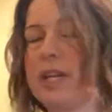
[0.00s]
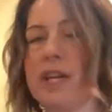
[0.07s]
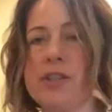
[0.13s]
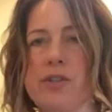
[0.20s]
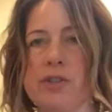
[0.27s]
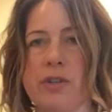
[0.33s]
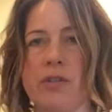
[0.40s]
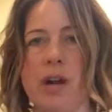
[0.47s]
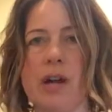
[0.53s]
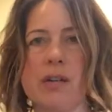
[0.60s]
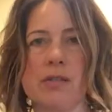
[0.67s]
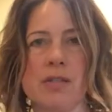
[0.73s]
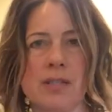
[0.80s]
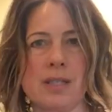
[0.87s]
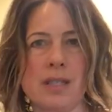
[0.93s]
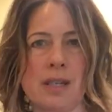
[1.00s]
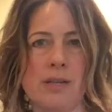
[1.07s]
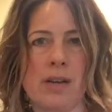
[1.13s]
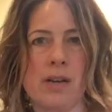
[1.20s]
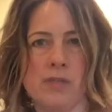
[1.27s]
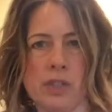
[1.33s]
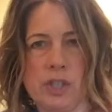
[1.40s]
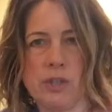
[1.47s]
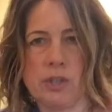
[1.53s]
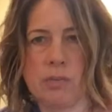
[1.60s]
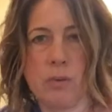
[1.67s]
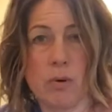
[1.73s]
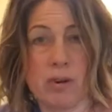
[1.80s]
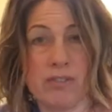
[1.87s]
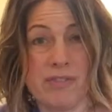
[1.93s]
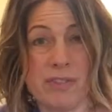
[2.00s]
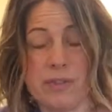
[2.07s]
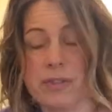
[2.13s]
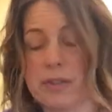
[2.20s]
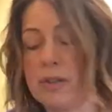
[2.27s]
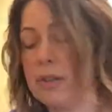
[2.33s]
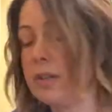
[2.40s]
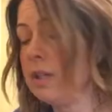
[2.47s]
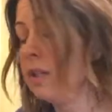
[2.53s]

catch the grounds instead of having to use a portafilter.